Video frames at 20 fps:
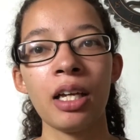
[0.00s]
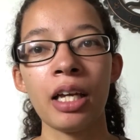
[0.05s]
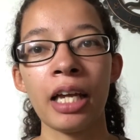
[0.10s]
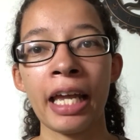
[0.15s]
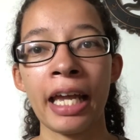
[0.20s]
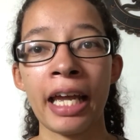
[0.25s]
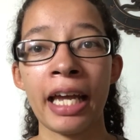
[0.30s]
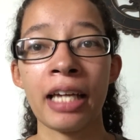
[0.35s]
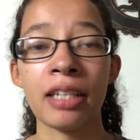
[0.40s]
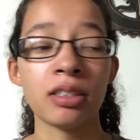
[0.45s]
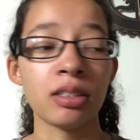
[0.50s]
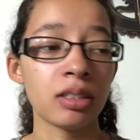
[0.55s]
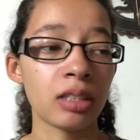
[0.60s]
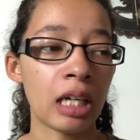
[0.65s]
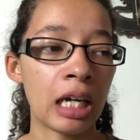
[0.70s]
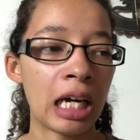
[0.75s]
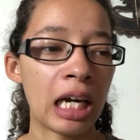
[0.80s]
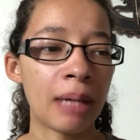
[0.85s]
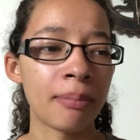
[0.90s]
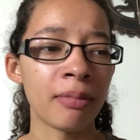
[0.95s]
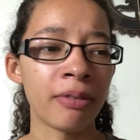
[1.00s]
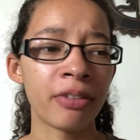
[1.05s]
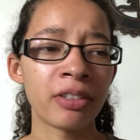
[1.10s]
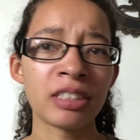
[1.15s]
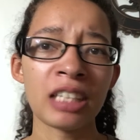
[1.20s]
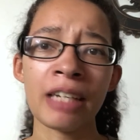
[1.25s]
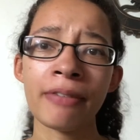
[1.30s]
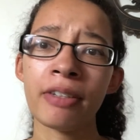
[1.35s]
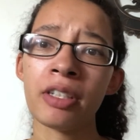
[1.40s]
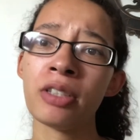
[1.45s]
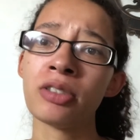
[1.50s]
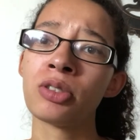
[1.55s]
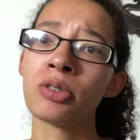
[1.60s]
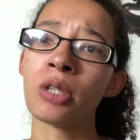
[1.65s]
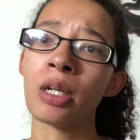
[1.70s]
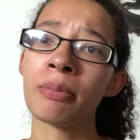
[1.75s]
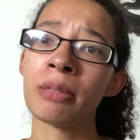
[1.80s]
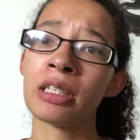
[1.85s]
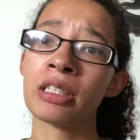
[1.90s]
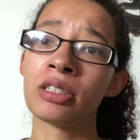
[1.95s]
And if there's any videos you
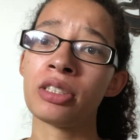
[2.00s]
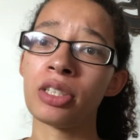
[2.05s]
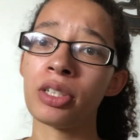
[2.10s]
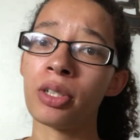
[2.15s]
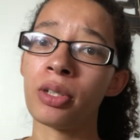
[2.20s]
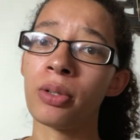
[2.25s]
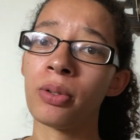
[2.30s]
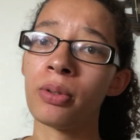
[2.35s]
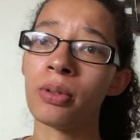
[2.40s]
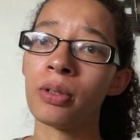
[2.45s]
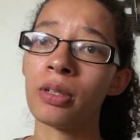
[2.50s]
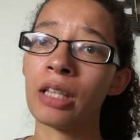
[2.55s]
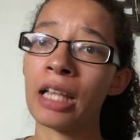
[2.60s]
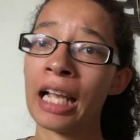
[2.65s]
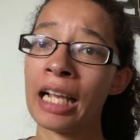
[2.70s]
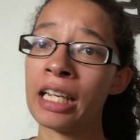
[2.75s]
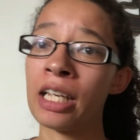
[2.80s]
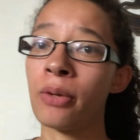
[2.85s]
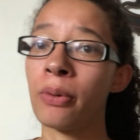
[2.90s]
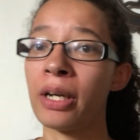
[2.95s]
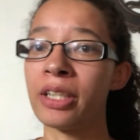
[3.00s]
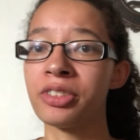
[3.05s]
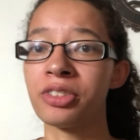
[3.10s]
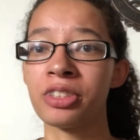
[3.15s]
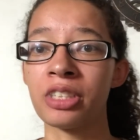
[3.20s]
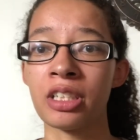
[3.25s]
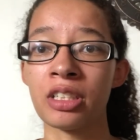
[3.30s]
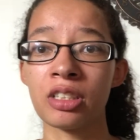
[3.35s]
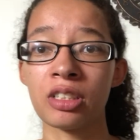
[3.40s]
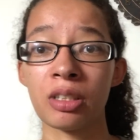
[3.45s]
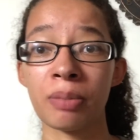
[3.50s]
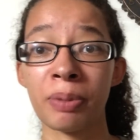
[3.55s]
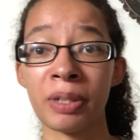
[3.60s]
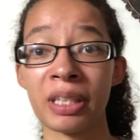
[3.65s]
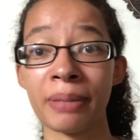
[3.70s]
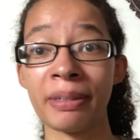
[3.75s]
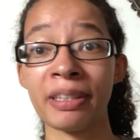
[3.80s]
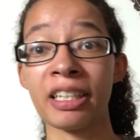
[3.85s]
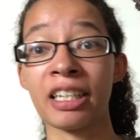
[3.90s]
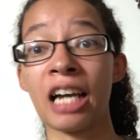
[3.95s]
want me to do, like any questions, put
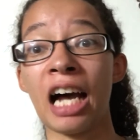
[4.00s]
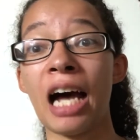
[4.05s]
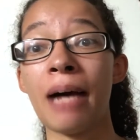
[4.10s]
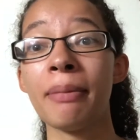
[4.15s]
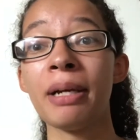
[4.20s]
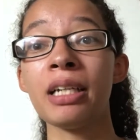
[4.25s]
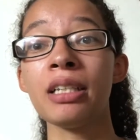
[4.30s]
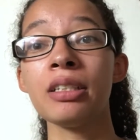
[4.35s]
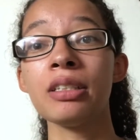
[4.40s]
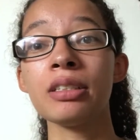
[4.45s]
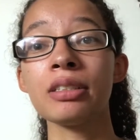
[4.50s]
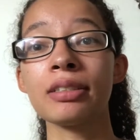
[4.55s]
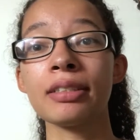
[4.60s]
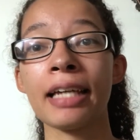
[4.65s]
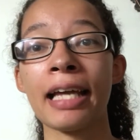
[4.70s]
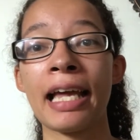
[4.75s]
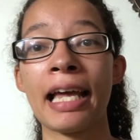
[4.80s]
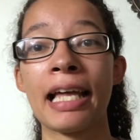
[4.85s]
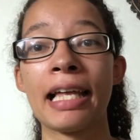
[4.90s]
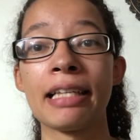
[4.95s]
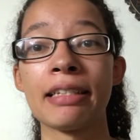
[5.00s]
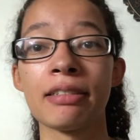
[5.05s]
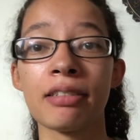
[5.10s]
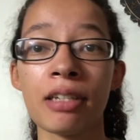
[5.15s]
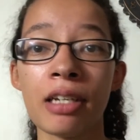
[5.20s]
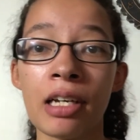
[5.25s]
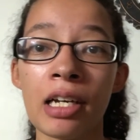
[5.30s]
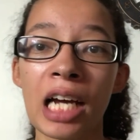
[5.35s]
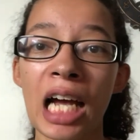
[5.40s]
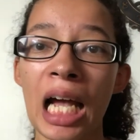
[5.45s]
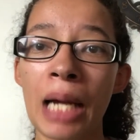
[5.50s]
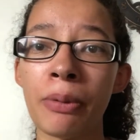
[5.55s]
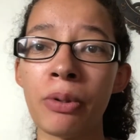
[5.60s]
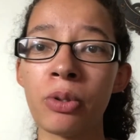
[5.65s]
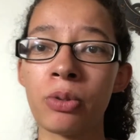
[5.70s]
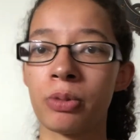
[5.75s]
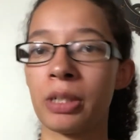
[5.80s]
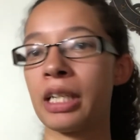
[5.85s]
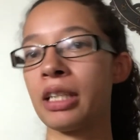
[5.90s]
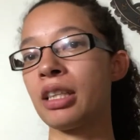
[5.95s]
them in the comments and I
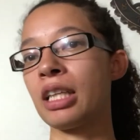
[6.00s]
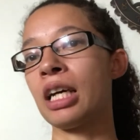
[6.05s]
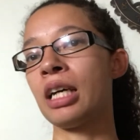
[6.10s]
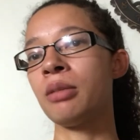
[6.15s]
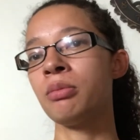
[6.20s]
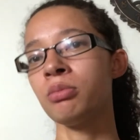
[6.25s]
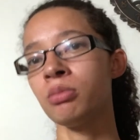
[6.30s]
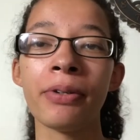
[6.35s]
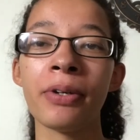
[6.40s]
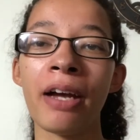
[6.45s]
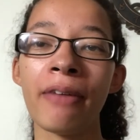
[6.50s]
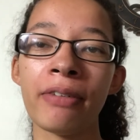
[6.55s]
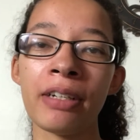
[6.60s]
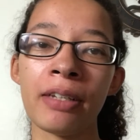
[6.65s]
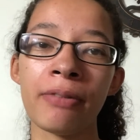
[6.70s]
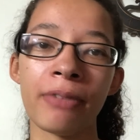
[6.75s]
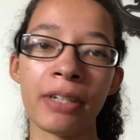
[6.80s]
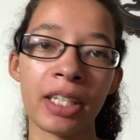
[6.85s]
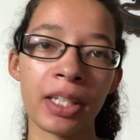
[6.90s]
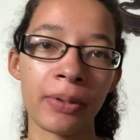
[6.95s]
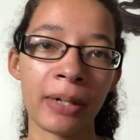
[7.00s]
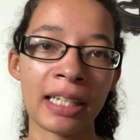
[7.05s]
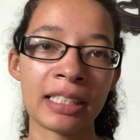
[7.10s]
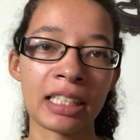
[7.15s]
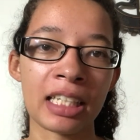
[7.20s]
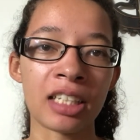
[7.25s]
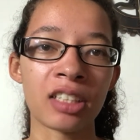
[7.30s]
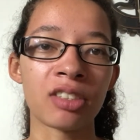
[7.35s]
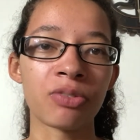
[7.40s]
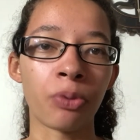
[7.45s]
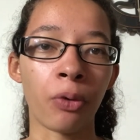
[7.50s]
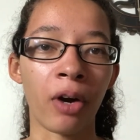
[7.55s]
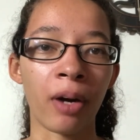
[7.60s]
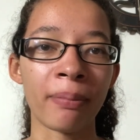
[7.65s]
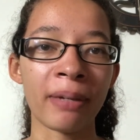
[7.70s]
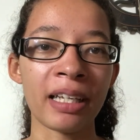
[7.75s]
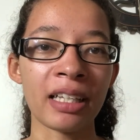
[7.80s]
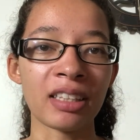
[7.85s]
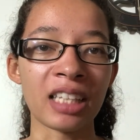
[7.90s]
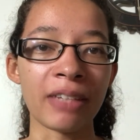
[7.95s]
will read them. If you have any video ideas for
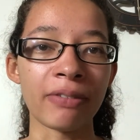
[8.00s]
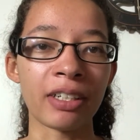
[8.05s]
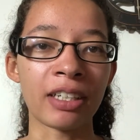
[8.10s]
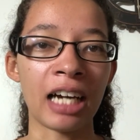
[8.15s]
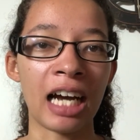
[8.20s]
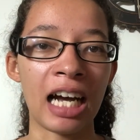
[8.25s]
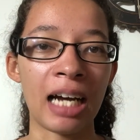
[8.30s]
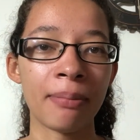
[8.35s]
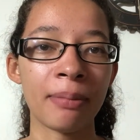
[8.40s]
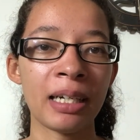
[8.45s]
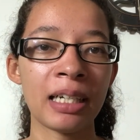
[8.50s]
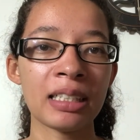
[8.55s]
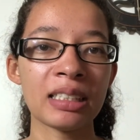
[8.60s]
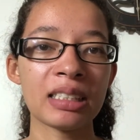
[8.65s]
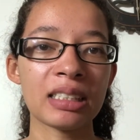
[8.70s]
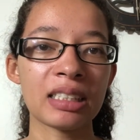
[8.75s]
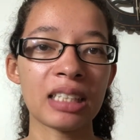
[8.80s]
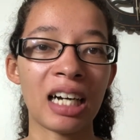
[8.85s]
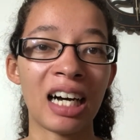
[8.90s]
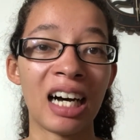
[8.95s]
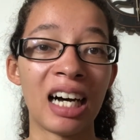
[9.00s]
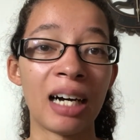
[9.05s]
me, leave a comment.